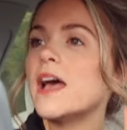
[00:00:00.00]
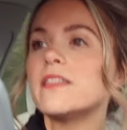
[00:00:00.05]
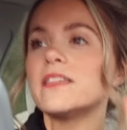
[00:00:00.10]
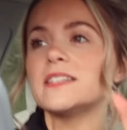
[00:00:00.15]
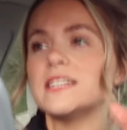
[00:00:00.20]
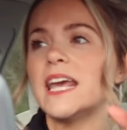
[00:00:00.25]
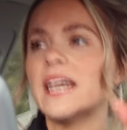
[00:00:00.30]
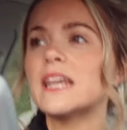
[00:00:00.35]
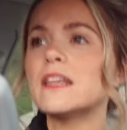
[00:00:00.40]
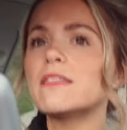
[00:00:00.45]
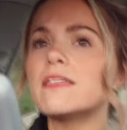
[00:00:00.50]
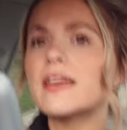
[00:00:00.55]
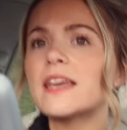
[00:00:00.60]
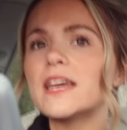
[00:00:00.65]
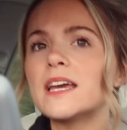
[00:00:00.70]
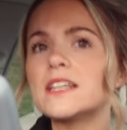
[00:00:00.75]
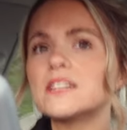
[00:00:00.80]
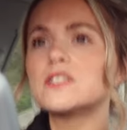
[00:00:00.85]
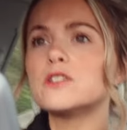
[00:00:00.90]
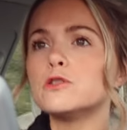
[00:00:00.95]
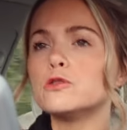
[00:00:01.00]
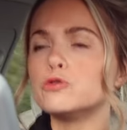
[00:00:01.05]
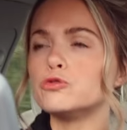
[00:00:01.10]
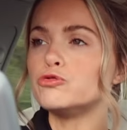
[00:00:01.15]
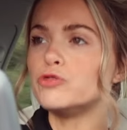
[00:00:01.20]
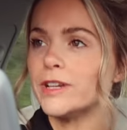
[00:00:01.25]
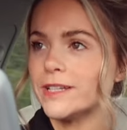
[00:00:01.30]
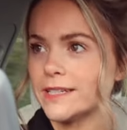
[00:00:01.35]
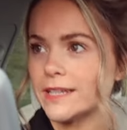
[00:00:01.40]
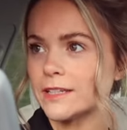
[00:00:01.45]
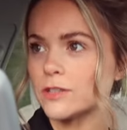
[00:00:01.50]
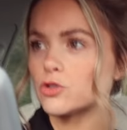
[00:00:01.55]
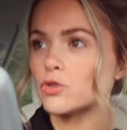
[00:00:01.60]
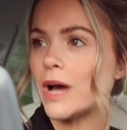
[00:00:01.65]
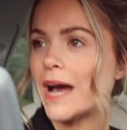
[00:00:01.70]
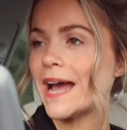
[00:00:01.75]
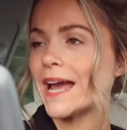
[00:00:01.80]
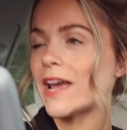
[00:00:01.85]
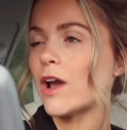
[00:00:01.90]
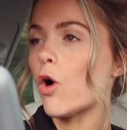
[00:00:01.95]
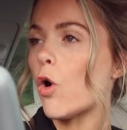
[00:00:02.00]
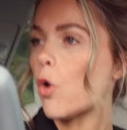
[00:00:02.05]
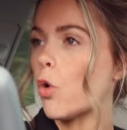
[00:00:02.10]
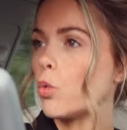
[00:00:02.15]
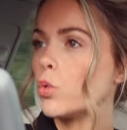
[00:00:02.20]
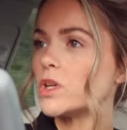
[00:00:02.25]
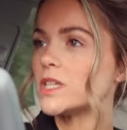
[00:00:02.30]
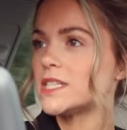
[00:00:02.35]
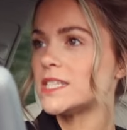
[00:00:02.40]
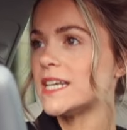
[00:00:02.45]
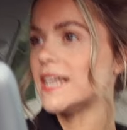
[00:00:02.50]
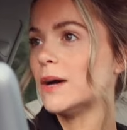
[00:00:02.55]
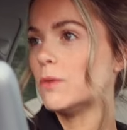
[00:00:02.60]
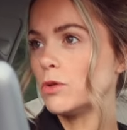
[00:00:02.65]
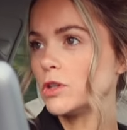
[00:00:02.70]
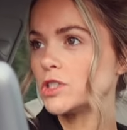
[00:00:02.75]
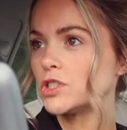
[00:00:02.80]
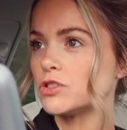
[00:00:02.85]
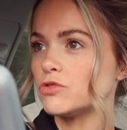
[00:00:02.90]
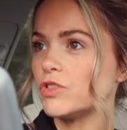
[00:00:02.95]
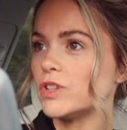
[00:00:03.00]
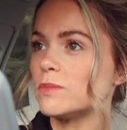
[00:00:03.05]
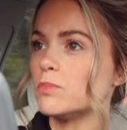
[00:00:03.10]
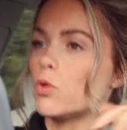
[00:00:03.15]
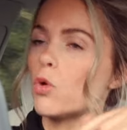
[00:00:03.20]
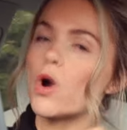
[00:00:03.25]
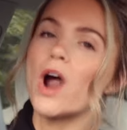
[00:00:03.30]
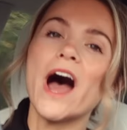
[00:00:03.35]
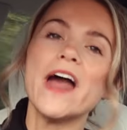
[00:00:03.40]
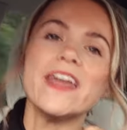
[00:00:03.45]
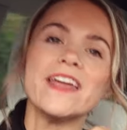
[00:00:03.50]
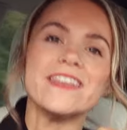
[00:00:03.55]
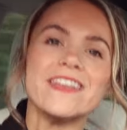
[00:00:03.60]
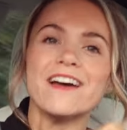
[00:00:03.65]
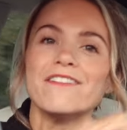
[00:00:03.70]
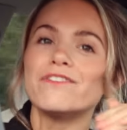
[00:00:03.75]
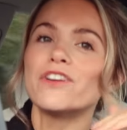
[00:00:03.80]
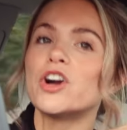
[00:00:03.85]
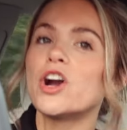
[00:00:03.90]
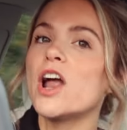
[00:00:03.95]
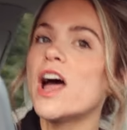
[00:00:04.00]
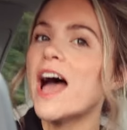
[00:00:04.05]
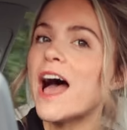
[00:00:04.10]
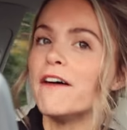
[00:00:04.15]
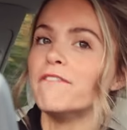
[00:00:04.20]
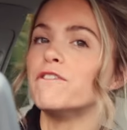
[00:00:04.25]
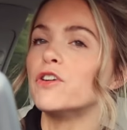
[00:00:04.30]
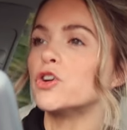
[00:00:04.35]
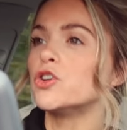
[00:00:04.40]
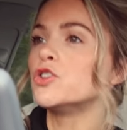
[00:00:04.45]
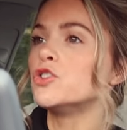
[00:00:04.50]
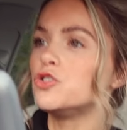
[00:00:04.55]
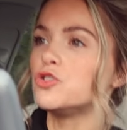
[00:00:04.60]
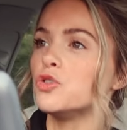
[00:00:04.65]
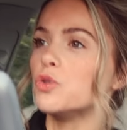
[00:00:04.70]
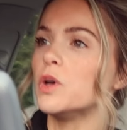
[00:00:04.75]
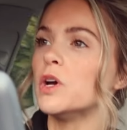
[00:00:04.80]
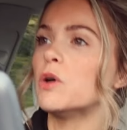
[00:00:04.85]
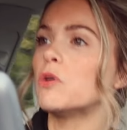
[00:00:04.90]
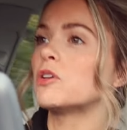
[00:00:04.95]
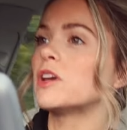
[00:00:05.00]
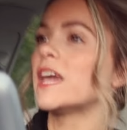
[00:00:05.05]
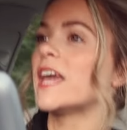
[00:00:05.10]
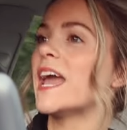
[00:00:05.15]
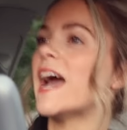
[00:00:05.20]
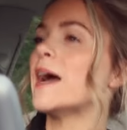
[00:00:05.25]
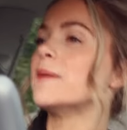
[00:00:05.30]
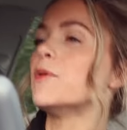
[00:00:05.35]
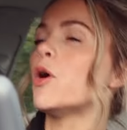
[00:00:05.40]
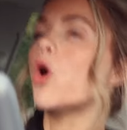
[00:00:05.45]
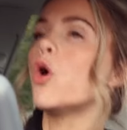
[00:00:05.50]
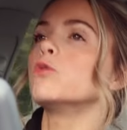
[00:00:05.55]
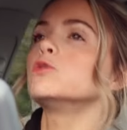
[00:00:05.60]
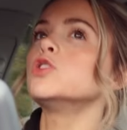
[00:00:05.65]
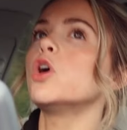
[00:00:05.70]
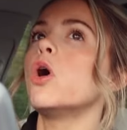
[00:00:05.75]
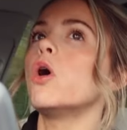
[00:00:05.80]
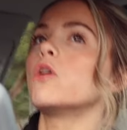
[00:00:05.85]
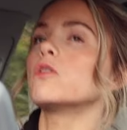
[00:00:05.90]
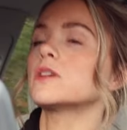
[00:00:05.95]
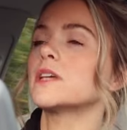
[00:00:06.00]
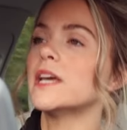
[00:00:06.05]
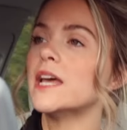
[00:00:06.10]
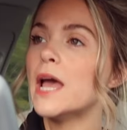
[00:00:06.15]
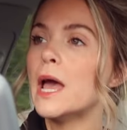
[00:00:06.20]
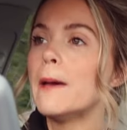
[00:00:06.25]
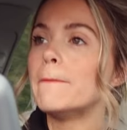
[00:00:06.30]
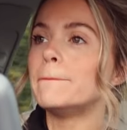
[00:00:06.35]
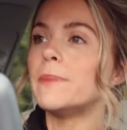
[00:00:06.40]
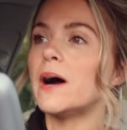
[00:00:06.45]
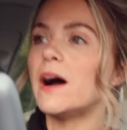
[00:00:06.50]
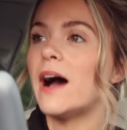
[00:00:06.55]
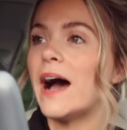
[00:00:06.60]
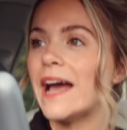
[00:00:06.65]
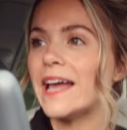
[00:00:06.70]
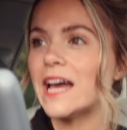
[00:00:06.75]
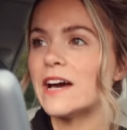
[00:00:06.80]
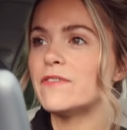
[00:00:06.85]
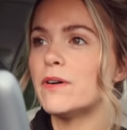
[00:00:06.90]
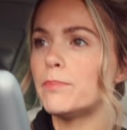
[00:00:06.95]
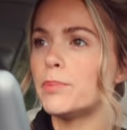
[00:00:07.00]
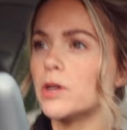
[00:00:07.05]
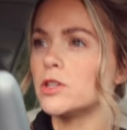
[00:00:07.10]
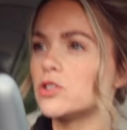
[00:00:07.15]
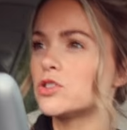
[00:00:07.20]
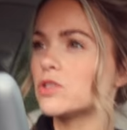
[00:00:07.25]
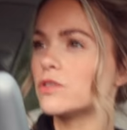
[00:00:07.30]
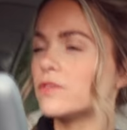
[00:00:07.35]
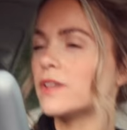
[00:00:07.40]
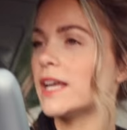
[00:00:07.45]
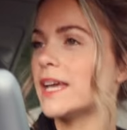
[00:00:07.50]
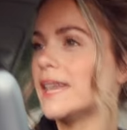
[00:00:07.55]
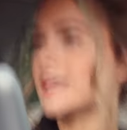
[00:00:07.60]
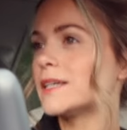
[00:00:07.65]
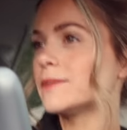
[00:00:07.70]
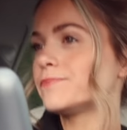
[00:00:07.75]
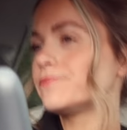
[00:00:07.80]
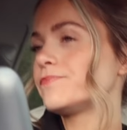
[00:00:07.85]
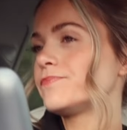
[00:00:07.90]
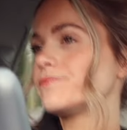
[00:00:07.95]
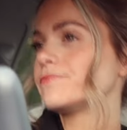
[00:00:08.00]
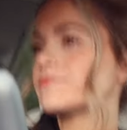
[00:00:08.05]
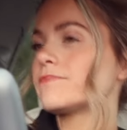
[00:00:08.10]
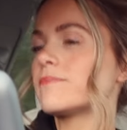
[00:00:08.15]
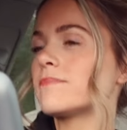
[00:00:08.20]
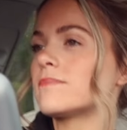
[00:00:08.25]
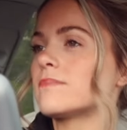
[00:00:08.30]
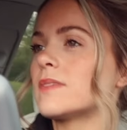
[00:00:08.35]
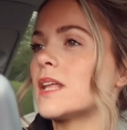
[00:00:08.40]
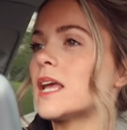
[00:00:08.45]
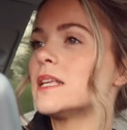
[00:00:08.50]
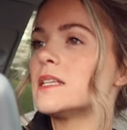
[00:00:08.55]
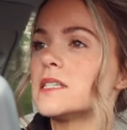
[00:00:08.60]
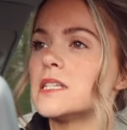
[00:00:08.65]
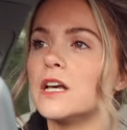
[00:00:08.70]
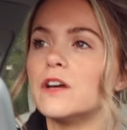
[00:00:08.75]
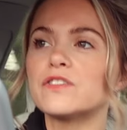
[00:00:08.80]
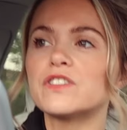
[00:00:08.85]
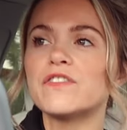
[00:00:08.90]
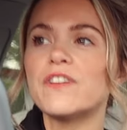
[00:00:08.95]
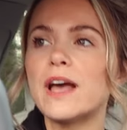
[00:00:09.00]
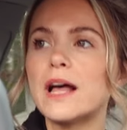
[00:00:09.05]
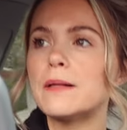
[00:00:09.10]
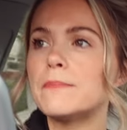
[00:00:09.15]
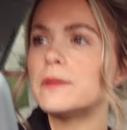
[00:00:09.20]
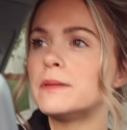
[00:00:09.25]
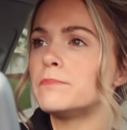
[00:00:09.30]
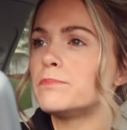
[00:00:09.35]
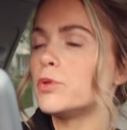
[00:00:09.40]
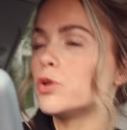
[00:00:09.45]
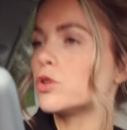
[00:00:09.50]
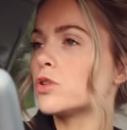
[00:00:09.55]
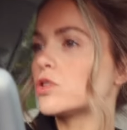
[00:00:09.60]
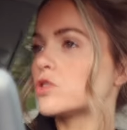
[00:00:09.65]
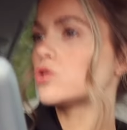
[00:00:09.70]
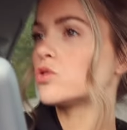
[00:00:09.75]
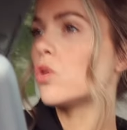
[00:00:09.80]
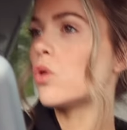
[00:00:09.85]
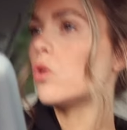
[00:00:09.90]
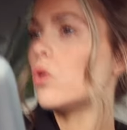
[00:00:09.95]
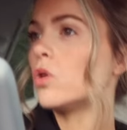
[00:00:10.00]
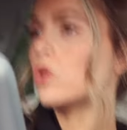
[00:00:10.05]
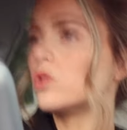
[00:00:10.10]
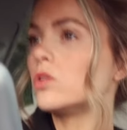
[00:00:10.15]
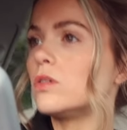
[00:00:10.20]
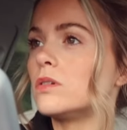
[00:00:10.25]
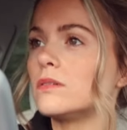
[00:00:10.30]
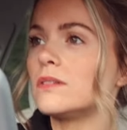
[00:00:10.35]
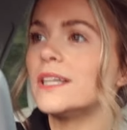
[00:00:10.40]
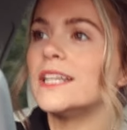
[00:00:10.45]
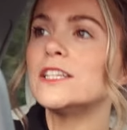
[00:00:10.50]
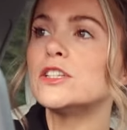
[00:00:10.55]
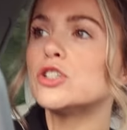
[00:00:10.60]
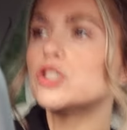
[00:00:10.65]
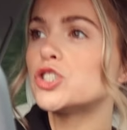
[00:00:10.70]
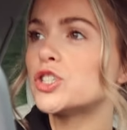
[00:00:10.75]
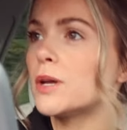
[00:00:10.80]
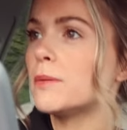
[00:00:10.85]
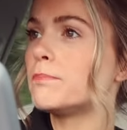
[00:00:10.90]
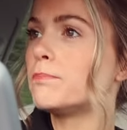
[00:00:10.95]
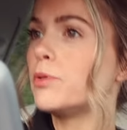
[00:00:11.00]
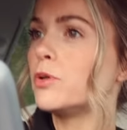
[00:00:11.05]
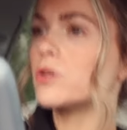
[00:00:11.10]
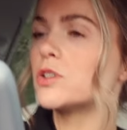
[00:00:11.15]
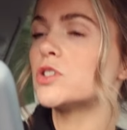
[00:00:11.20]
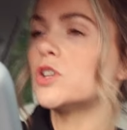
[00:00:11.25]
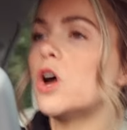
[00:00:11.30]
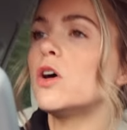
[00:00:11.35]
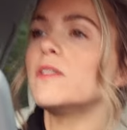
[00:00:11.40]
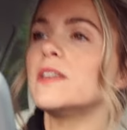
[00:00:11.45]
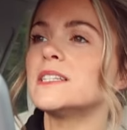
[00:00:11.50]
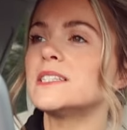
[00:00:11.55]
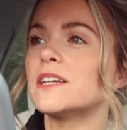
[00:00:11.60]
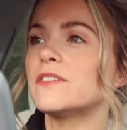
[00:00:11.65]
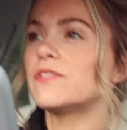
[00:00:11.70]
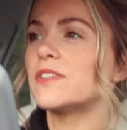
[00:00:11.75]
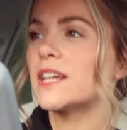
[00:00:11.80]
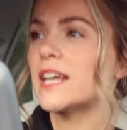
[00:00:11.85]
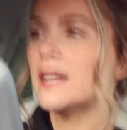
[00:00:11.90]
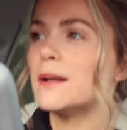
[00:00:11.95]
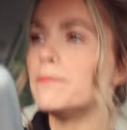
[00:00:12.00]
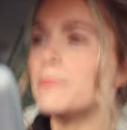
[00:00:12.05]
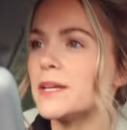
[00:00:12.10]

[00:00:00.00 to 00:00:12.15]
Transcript: The second thing is reading. So I always say I want to read more, and I never ever do it, okay? I'm all talk, but I have a bunch of like self-development books or leadership books and all these different kind of